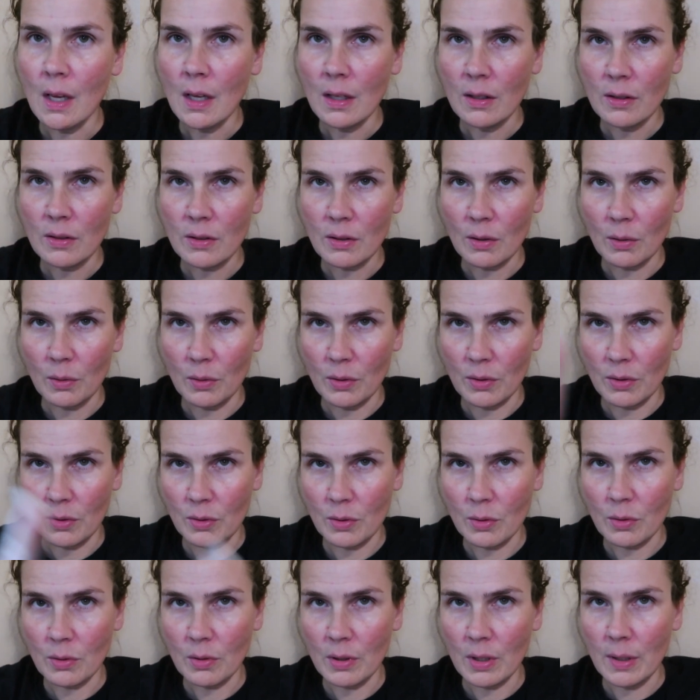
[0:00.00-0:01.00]
So the
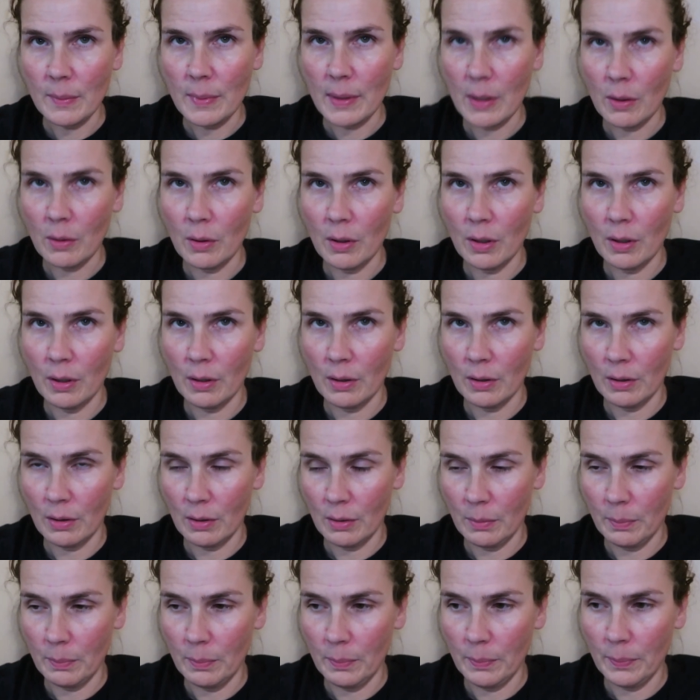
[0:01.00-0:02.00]
story about
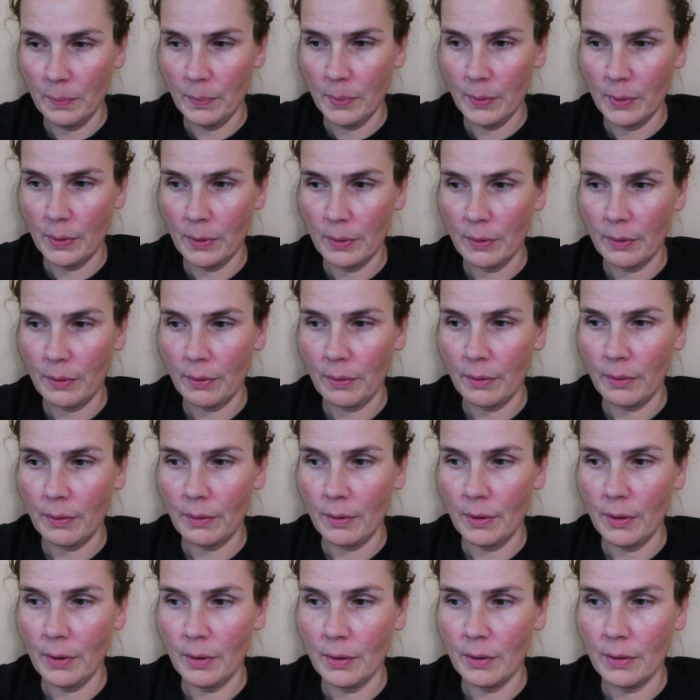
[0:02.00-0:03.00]
her birth,
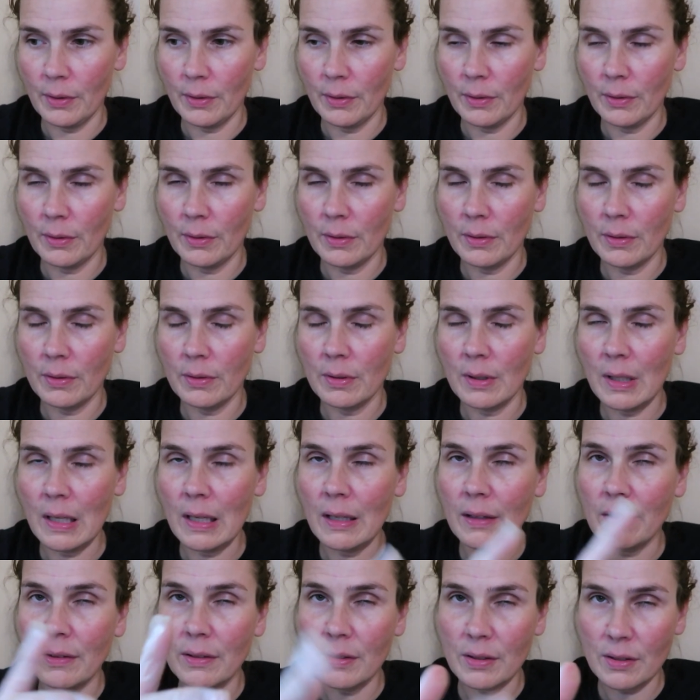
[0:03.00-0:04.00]
the